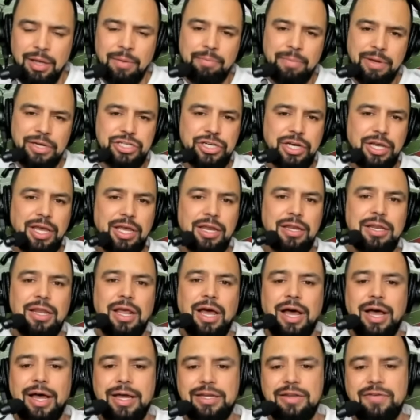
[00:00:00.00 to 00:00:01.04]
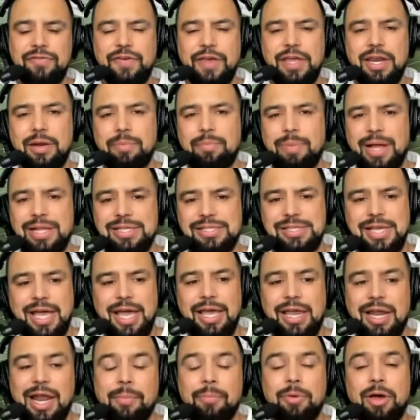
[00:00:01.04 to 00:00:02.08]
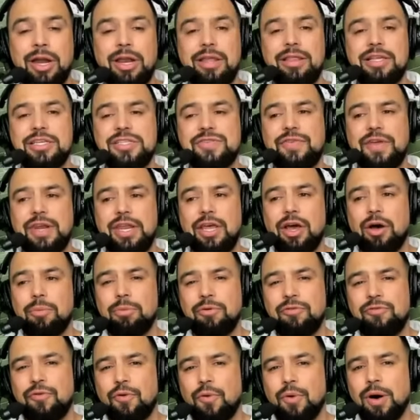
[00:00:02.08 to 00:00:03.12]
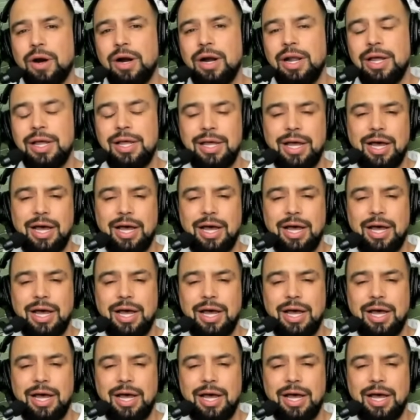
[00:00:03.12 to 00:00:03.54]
Michigan defeated Penn State, and I'm cutting this video before